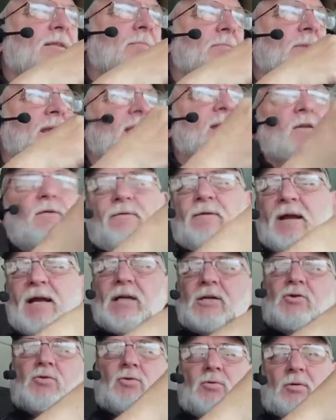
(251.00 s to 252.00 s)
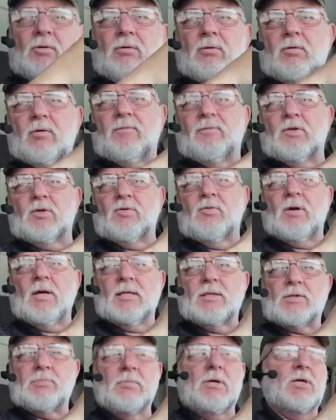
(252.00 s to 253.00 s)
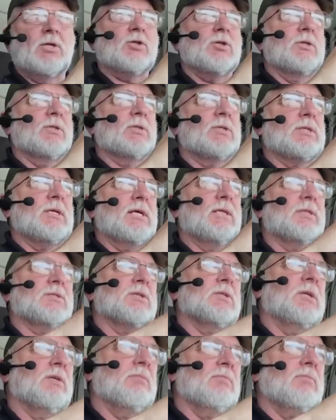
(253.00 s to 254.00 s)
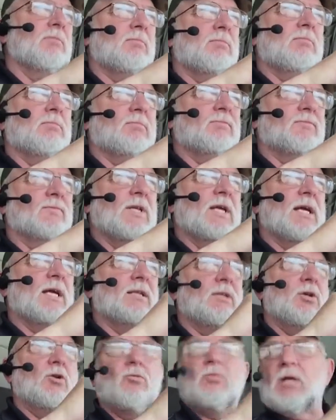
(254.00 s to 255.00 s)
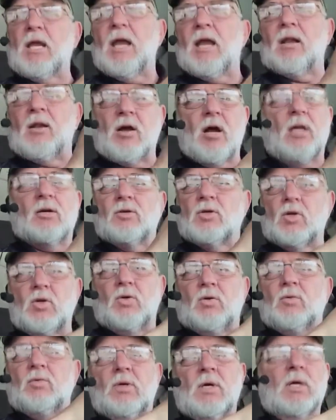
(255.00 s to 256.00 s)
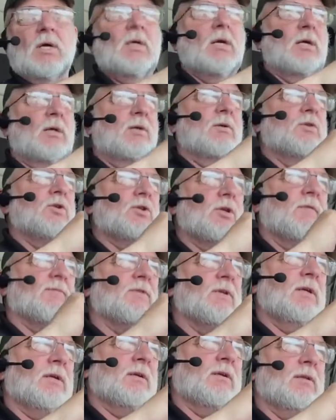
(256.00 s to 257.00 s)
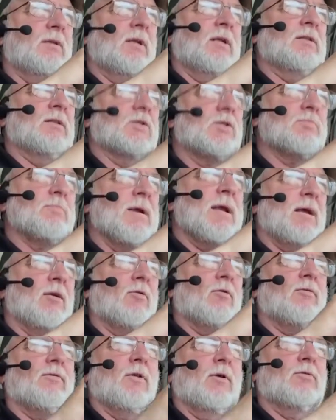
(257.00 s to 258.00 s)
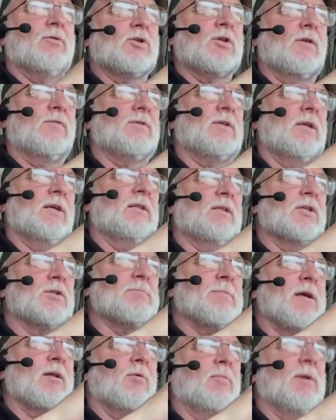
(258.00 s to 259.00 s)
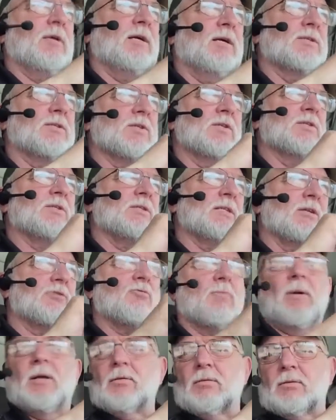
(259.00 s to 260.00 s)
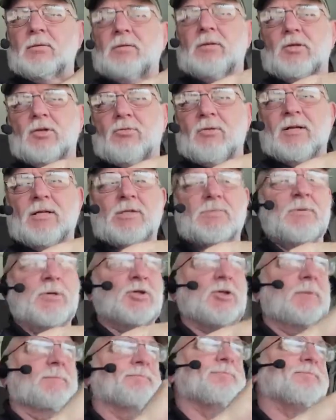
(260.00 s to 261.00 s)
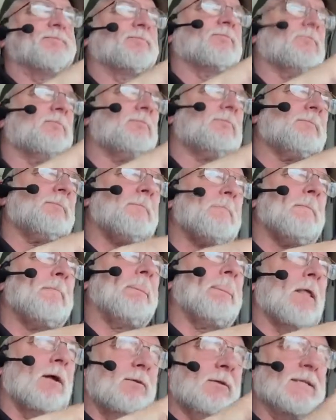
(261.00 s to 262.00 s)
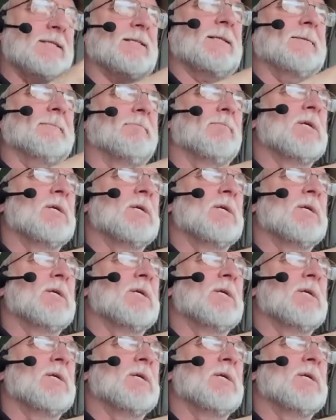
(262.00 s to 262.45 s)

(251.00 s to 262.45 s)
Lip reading: manufacturer of the transmission says that you cannot do shifting in this manner, float shifting in this manner, because it's detrimental to the transmission. Listen,